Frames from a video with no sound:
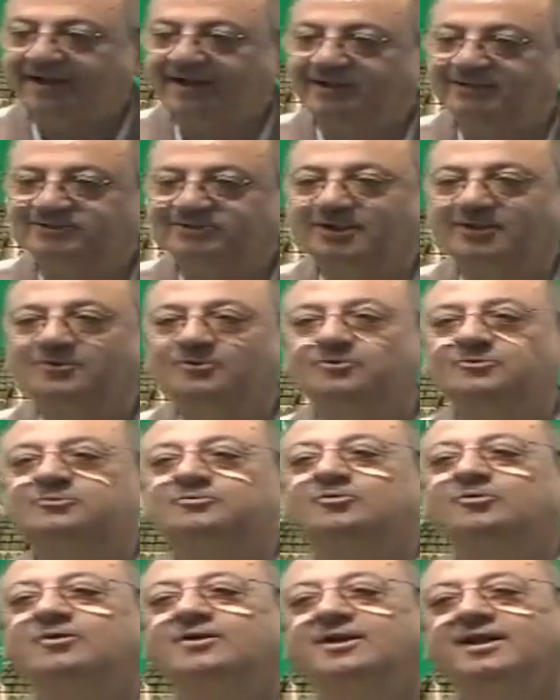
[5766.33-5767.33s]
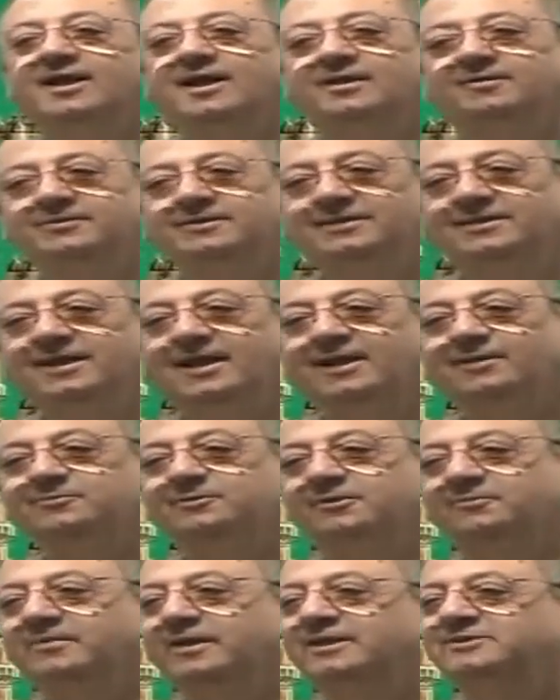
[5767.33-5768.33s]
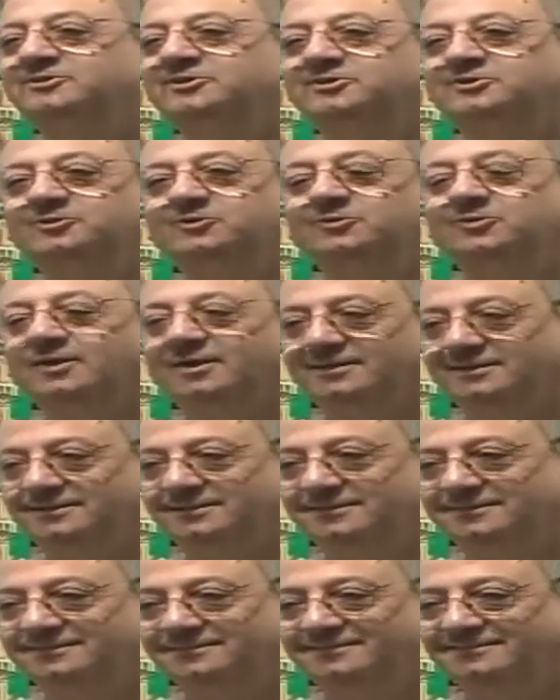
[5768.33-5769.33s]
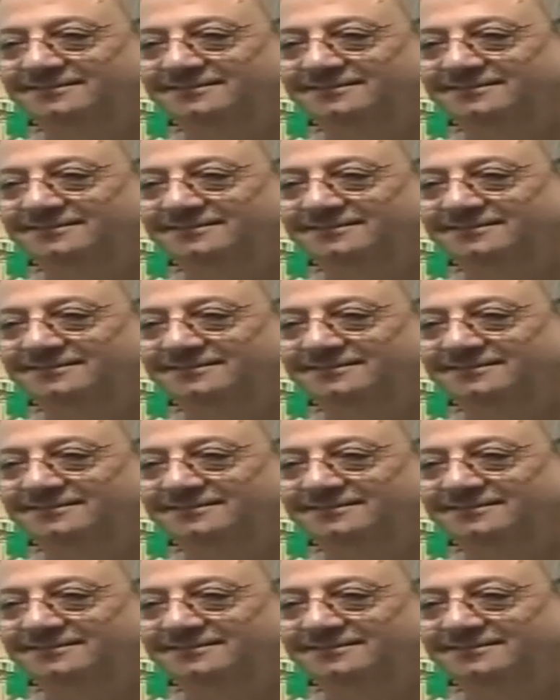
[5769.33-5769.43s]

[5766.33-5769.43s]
ahsanu tullabi. I'm the best student.